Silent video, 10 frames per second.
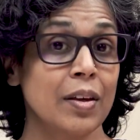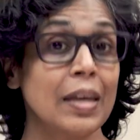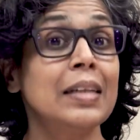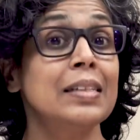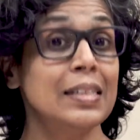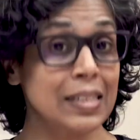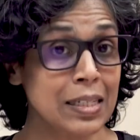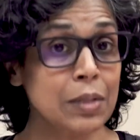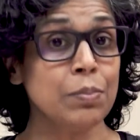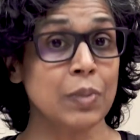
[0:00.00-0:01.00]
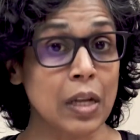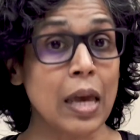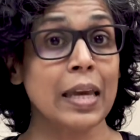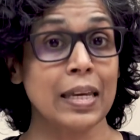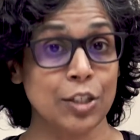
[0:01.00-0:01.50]
It seemed
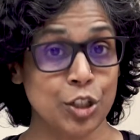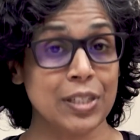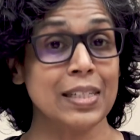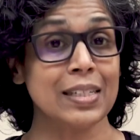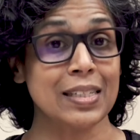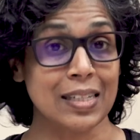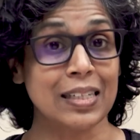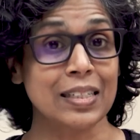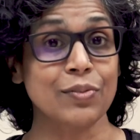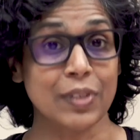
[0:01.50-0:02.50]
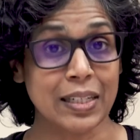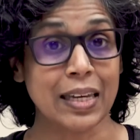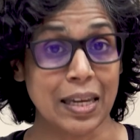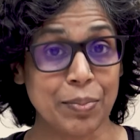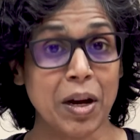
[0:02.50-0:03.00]
like it just instinctively
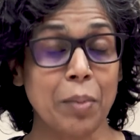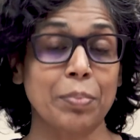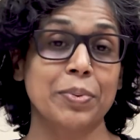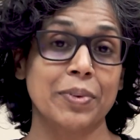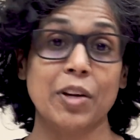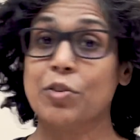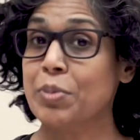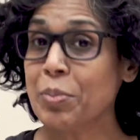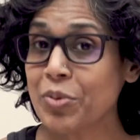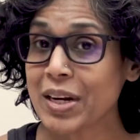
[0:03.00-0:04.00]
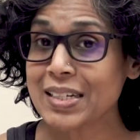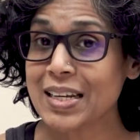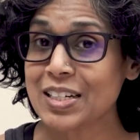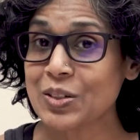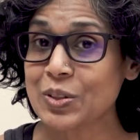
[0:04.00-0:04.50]
came up. And remember what I
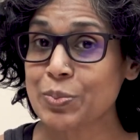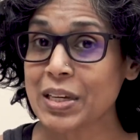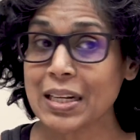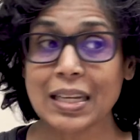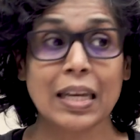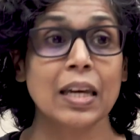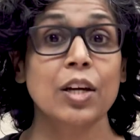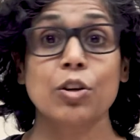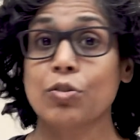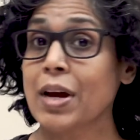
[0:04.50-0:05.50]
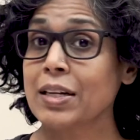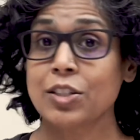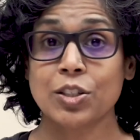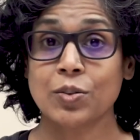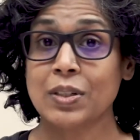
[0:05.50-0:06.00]
said to you at the beginning
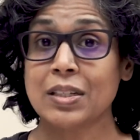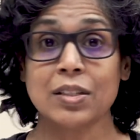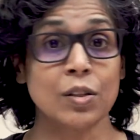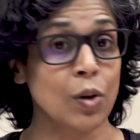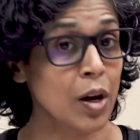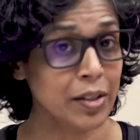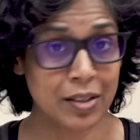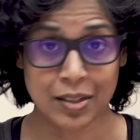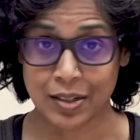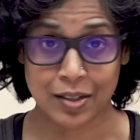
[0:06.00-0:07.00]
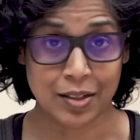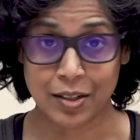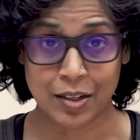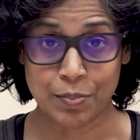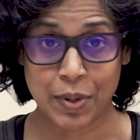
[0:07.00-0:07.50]
gratitude is not the,
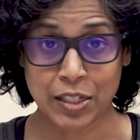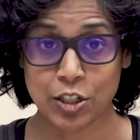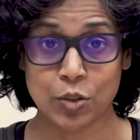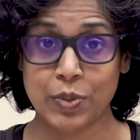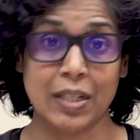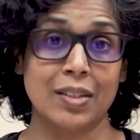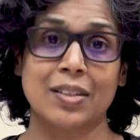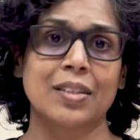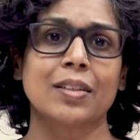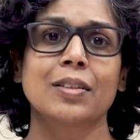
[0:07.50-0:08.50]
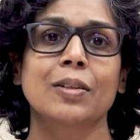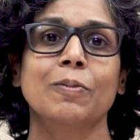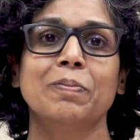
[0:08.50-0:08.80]
the base human instinct.